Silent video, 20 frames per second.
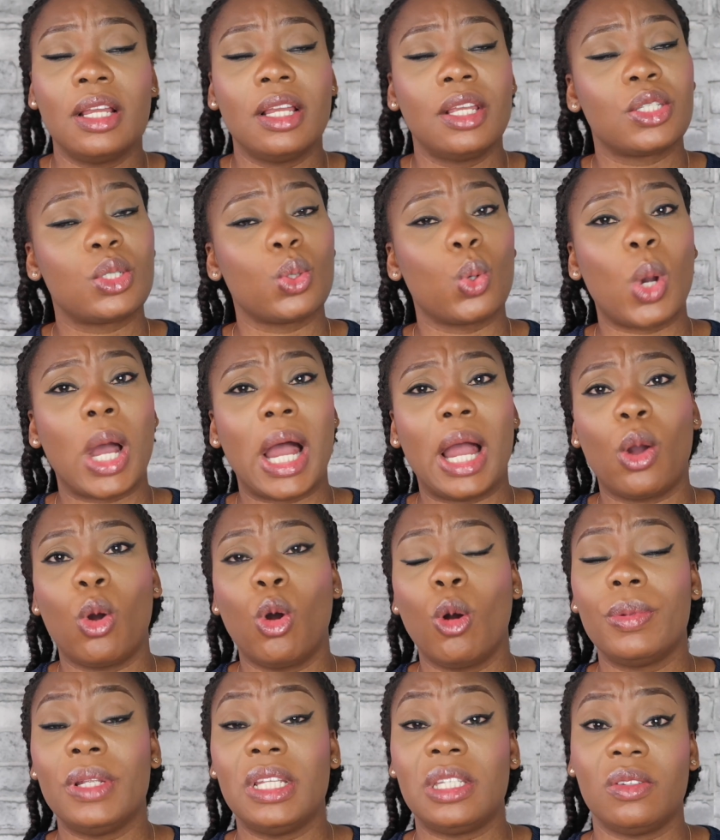So I
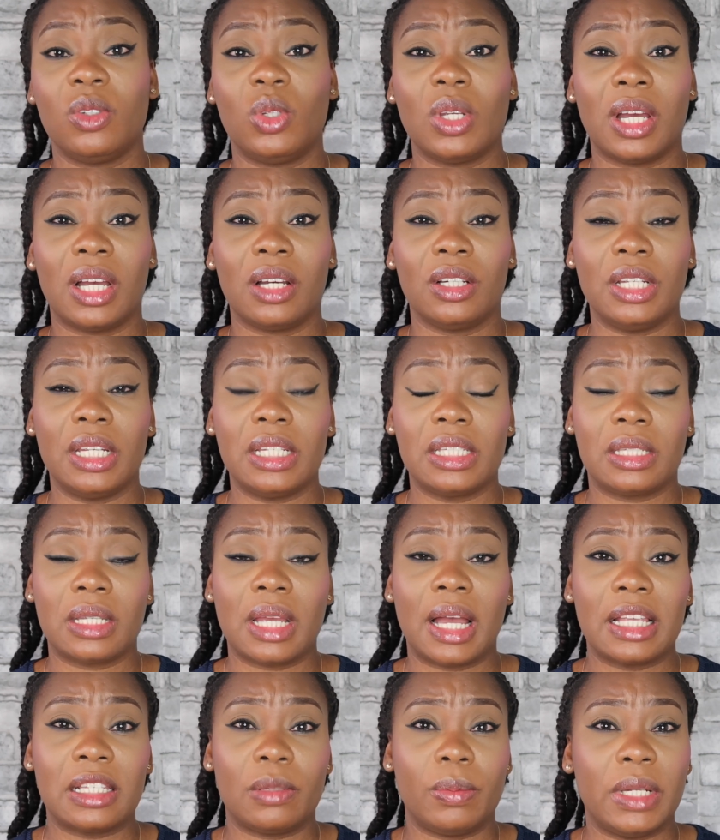hope this video
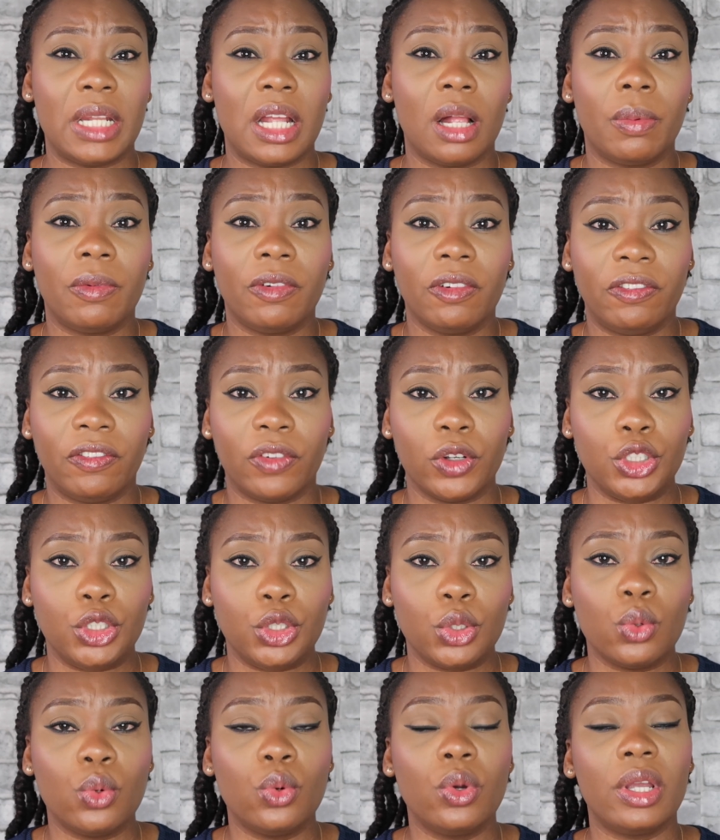has been helpful for
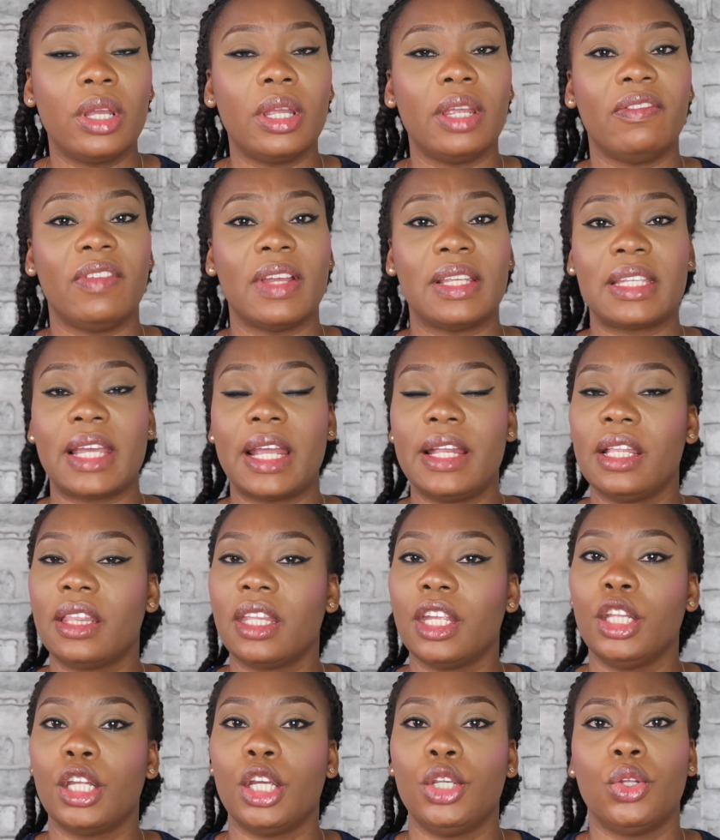you. If there's
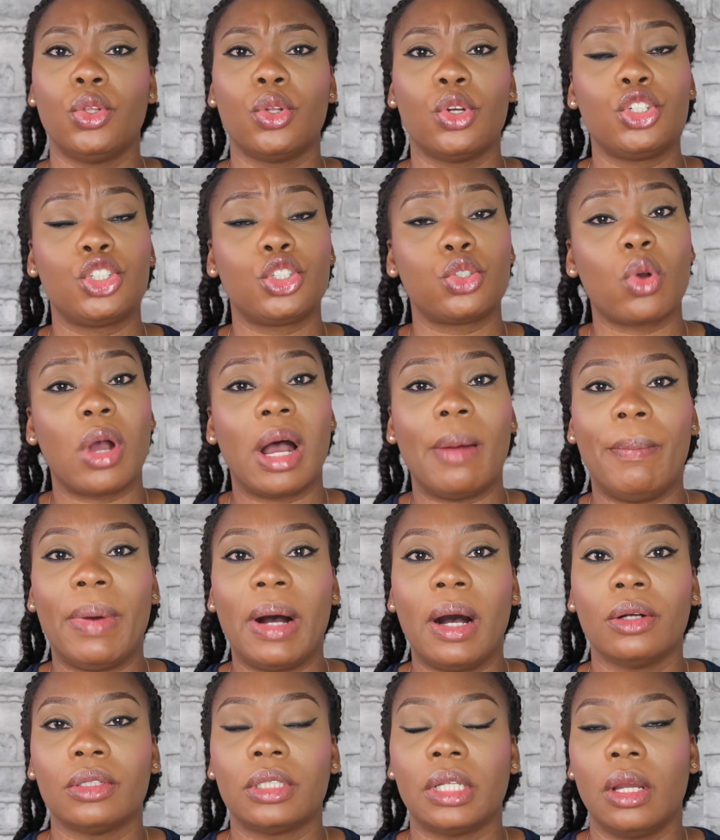anything that you're not sure
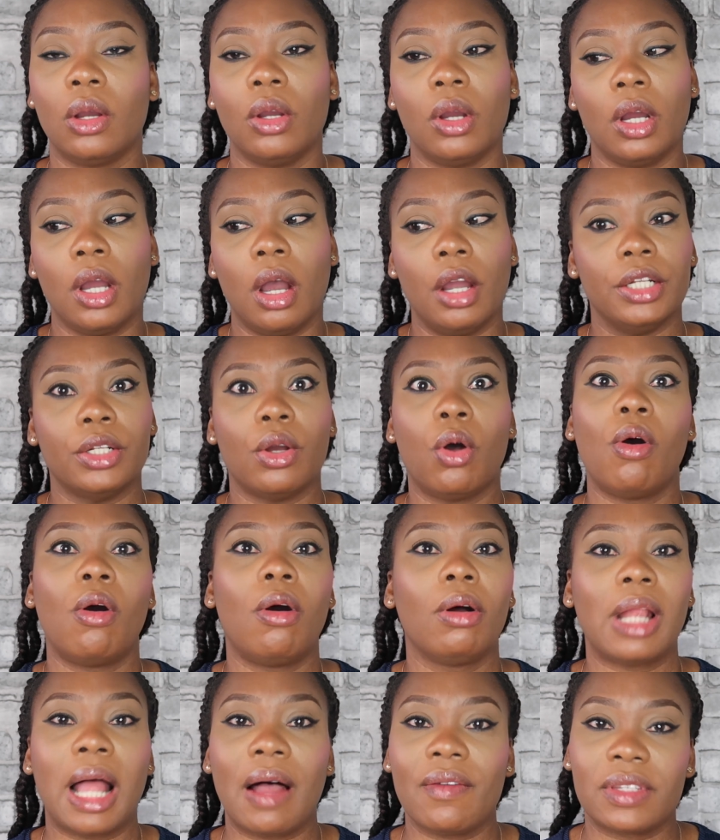about in
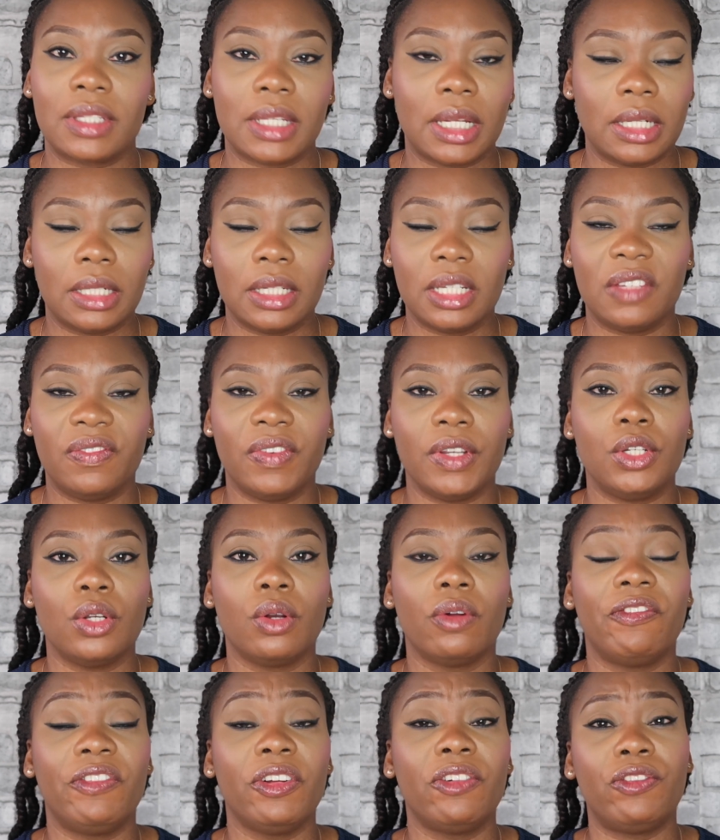all I've said in this
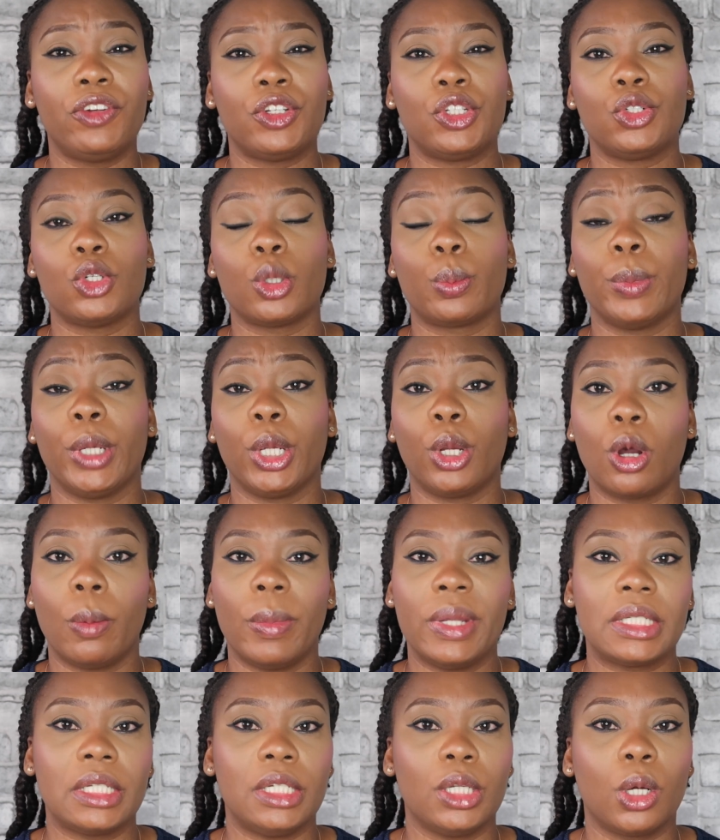video, feel free to drop me a
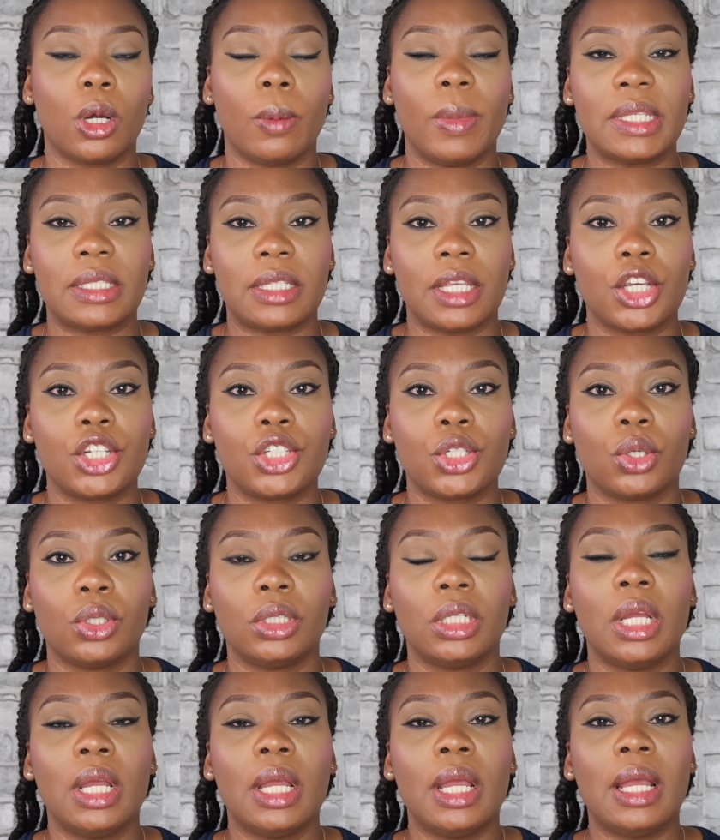comment in the comment section.